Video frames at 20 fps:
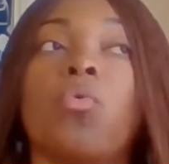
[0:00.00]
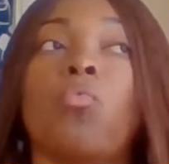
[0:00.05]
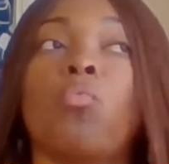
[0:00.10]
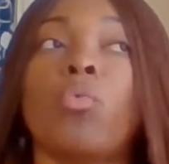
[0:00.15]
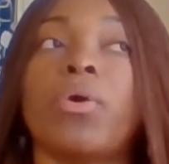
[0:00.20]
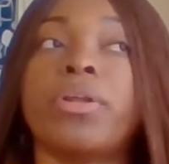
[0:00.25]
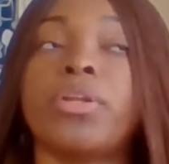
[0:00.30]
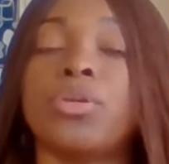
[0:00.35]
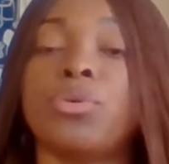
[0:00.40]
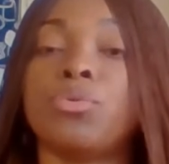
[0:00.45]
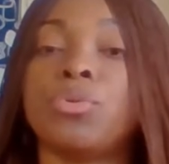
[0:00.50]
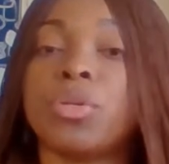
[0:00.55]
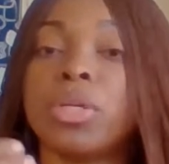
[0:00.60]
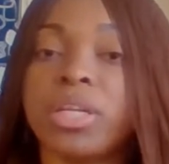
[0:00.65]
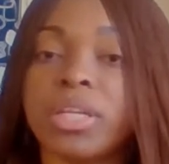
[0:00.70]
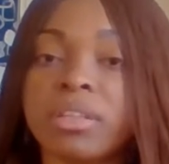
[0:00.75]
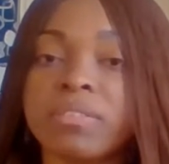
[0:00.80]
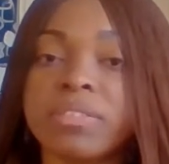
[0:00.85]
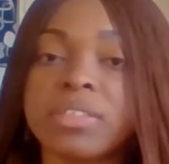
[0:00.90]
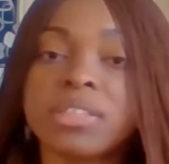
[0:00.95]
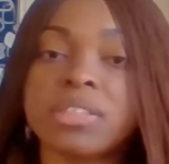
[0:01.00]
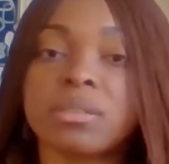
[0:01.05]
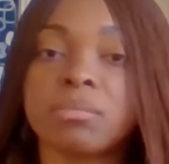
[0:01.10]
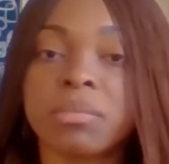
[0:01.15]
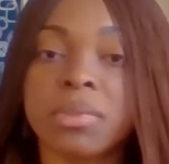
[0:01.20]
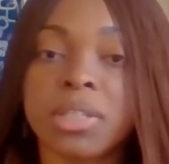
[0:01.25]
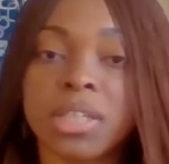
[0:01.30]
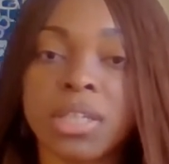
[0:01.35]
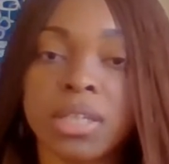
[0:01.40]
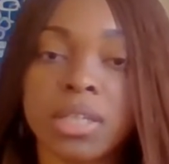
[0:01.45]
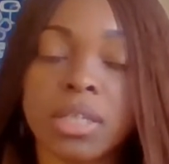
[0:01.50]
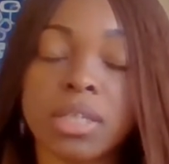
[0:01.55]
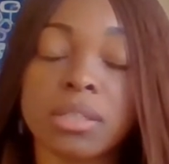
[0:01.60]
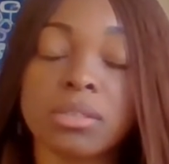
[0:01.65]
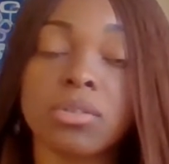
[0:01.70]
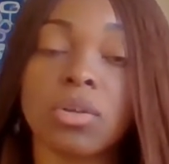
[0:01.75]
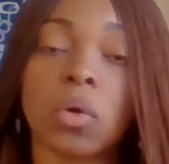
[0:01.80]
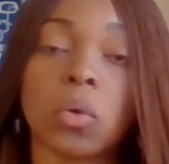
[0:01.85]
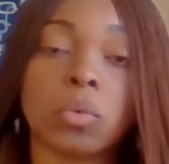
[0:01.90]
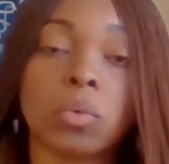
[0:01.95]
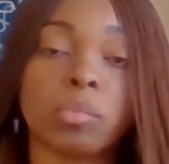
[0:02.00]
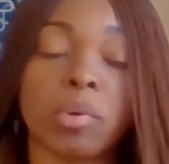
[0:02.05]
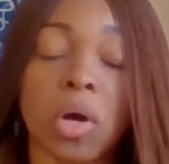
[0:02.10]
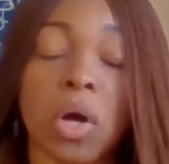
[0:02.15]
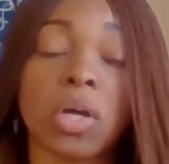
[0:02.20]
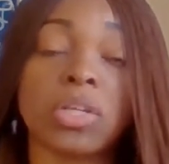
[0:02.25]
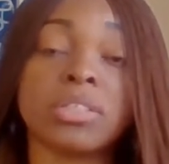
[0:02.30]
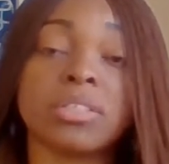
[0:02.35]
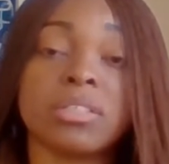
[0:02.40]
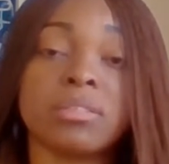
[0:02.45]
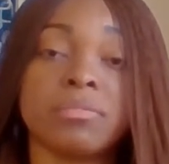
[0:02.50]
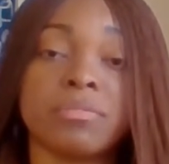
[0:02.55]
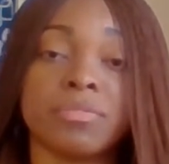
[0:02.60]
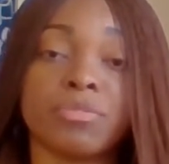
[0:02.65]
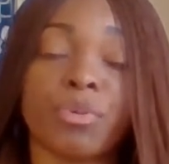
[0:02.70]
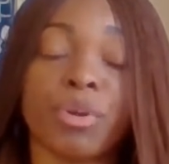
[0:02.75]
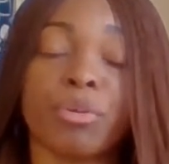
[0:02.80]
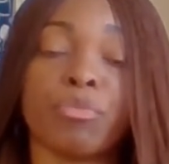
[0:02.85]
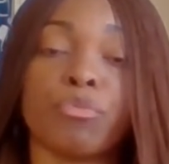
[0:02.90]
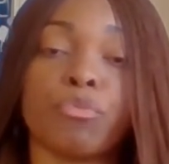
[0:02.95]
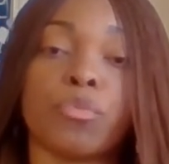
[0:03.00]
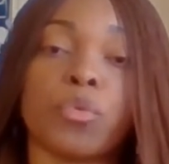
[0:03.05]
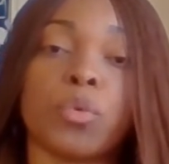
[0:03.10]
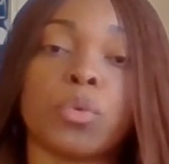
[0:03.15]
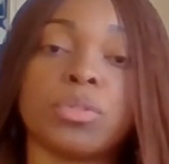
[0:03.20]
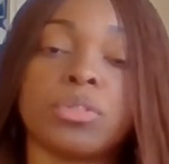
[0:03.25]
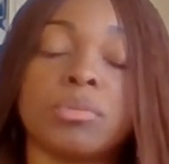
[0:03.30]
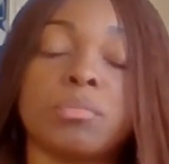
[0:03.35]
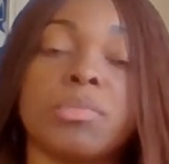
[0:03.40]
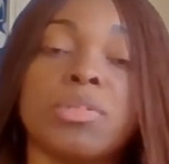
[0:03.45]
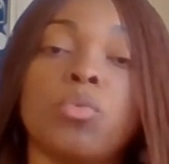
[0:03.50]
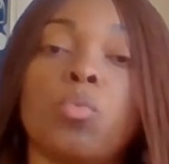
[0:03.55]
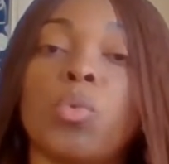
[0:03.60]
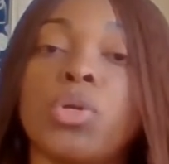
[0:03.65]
When you give something, it's called positive reinforcement.